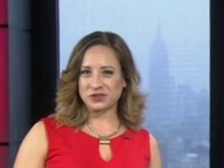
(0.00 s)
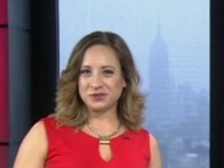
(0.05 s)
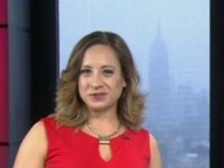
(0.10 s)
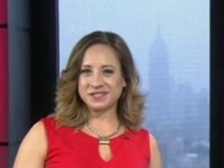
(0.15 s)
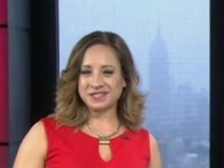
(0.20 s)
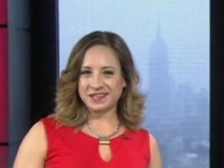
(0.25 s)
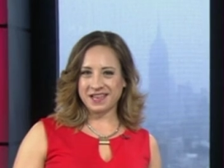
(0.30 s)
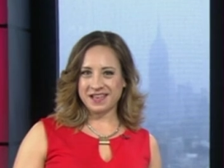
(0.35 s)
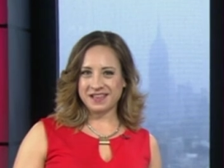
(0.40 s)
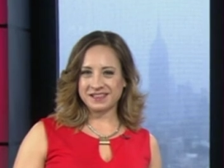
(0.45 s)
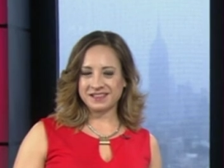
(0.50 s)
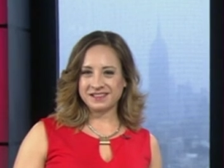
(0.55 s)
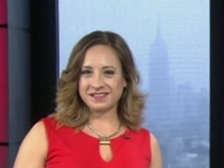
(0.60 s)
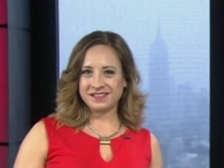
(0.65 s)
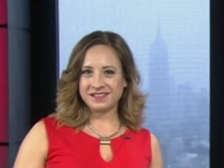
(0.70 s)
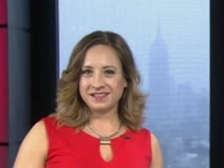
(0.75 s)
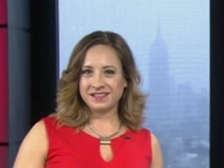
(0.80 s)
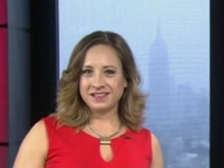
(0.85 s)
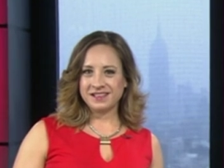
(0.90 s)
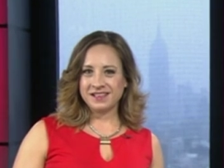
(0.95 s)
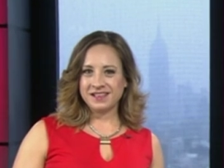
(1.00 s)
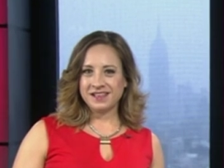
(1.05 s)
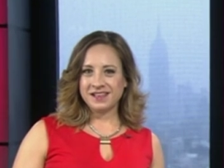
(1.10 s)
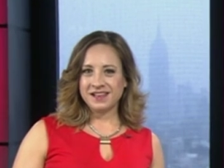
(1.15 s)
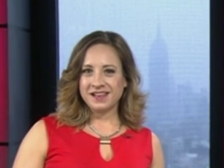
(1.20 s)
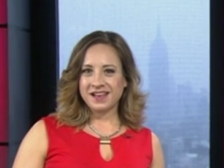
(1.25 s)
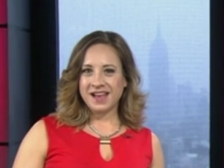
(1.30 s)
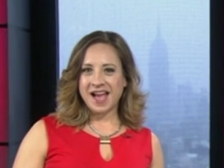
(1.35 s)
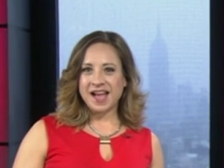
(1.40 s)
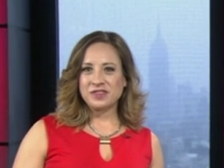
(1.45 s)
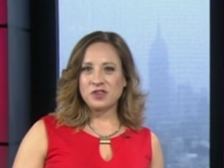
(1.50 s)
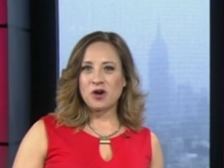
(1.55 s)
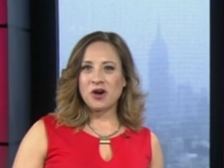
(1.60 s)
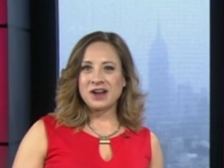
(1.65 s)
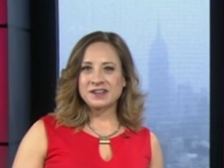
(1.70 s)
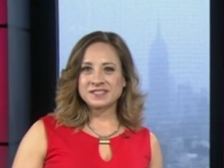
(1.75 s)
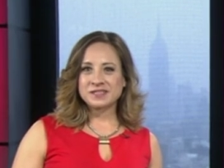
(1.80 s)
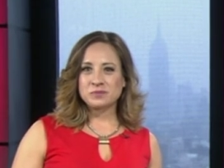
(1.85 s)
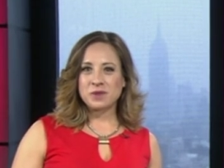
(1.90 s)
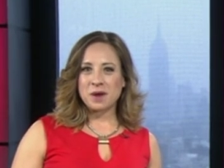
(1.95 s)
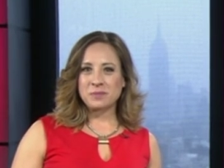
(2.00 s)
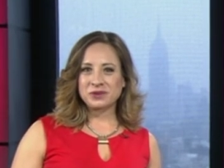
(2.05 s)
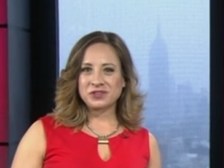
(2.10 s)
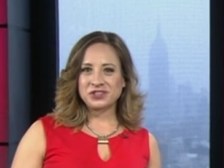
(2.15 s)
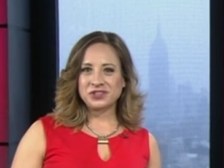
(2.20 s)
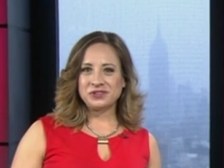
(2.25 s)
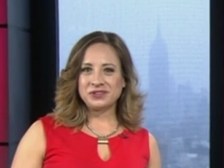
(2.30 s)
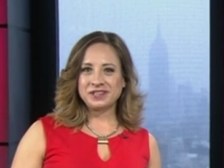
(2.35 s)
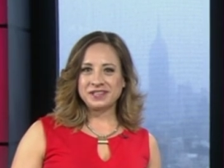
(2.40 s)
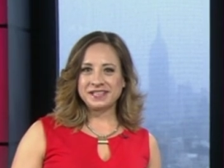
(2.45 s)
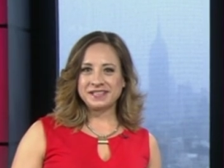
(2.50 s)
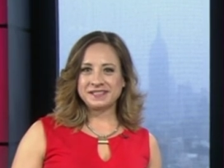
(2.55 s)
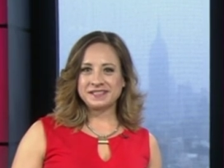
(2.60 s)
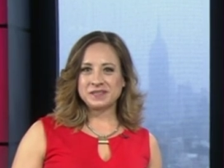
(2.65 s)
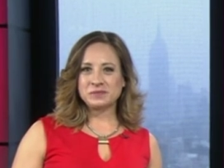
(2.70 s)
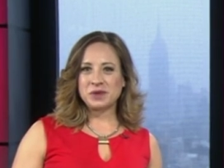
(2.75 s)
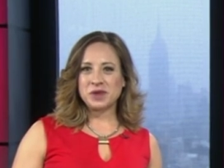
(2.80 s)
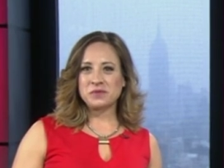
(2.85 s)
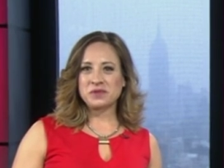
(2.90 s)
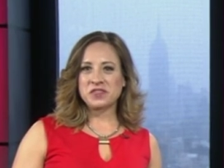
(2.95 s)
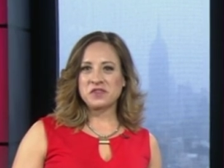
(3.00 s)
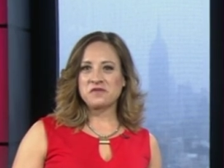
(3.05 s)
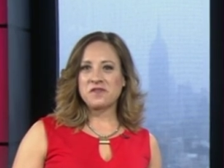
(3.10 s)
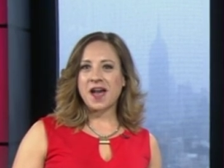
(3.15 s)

you today. I had the awesome opportunity to meet with the